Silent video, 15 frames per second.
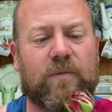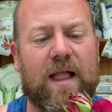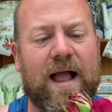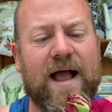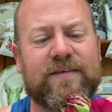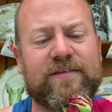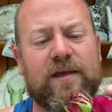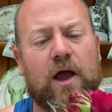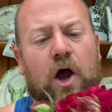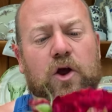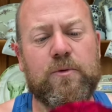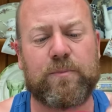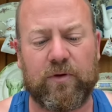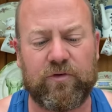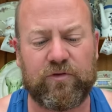As it
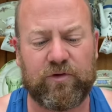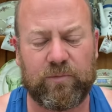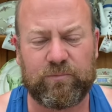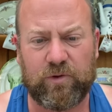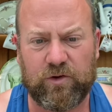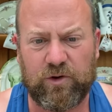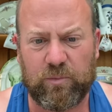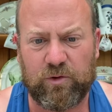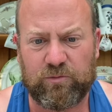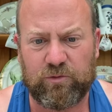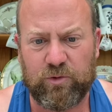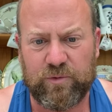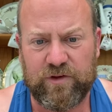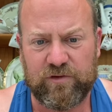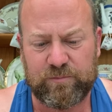opens, I don't want to
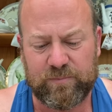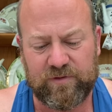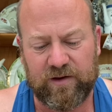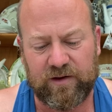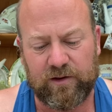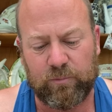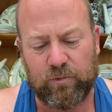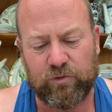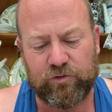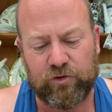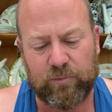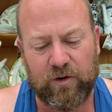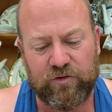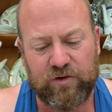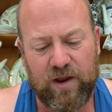ruin this particular one
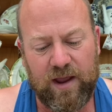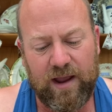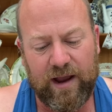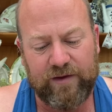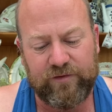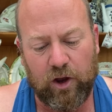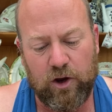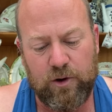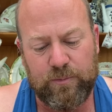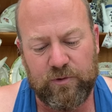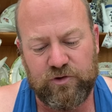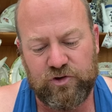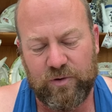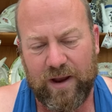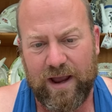too much. As it
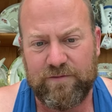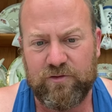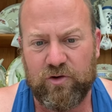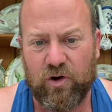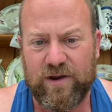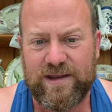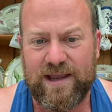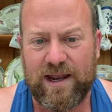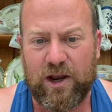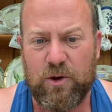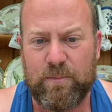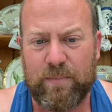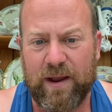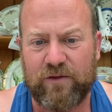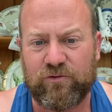opens, you have got
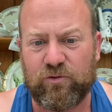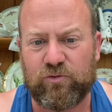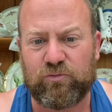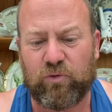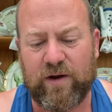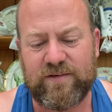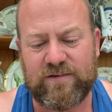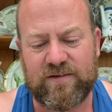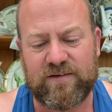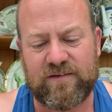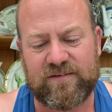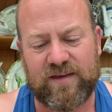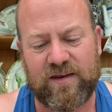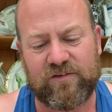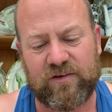yellow petals right in the
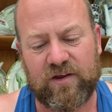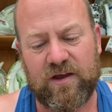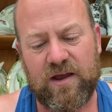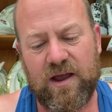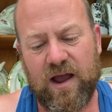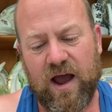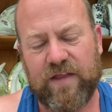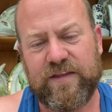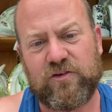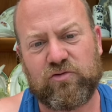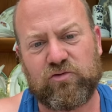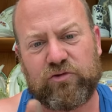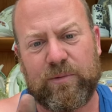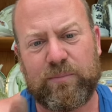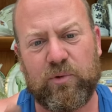centre, and
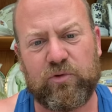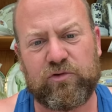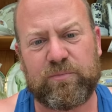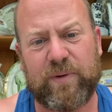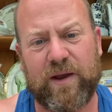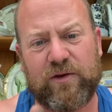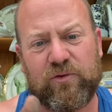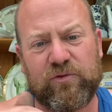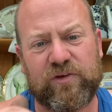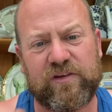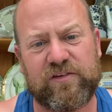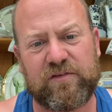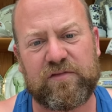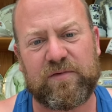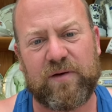these ripples of petals
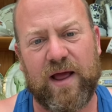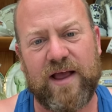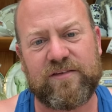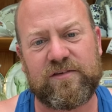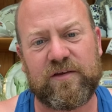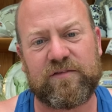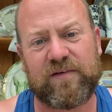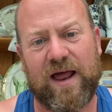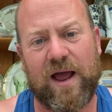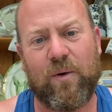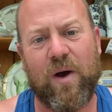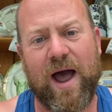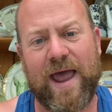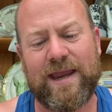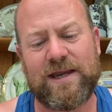as the
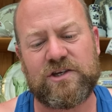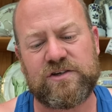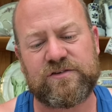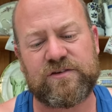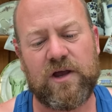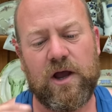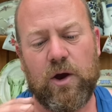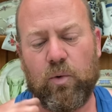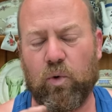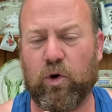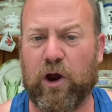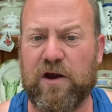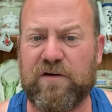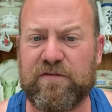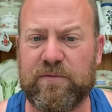flower ages will
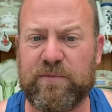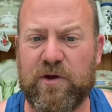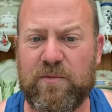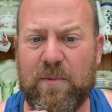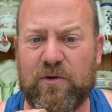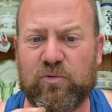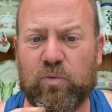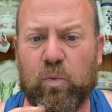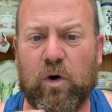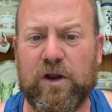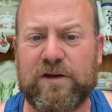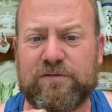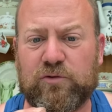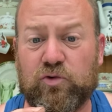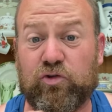go from the most
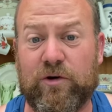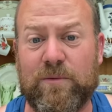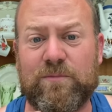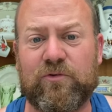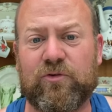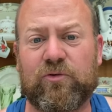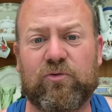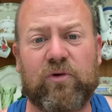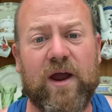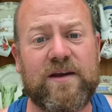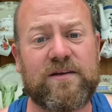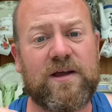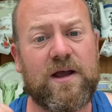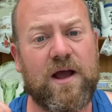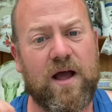wonderful crimson
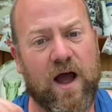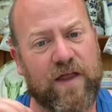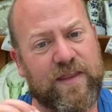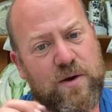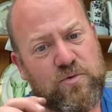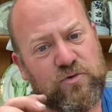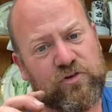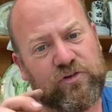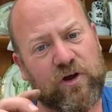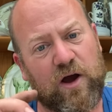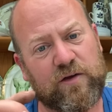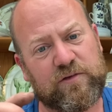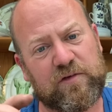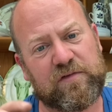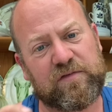red, and they will
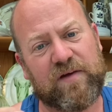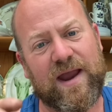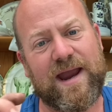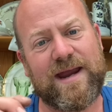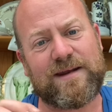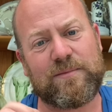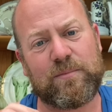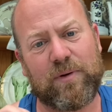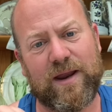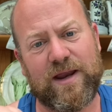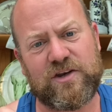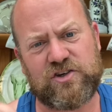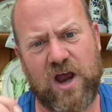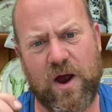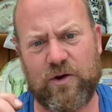start to fade and
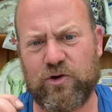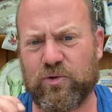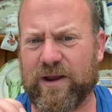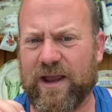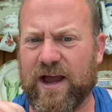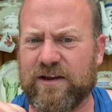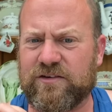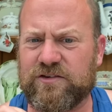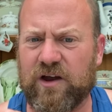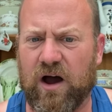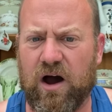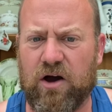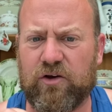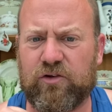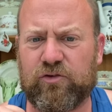bleach out, and you'll get a
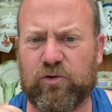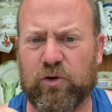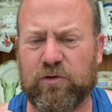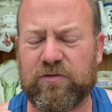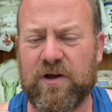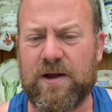dark sort